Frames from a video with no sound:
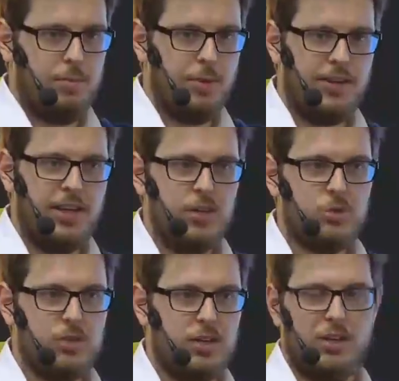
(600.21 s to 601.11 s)
but they
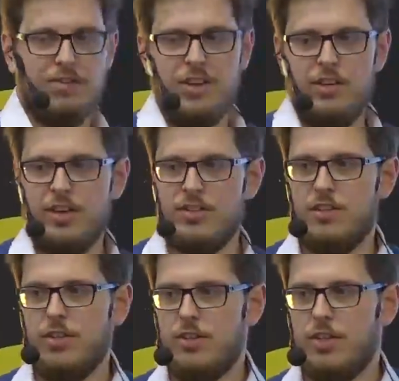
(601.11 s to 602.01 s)
use the configuration
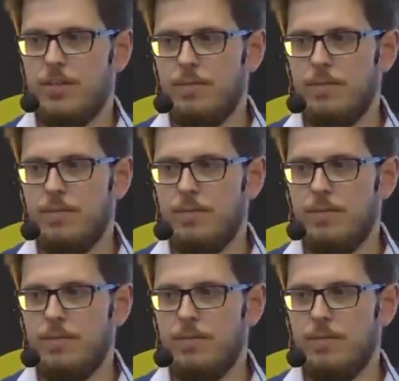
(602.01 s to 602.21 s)
logic.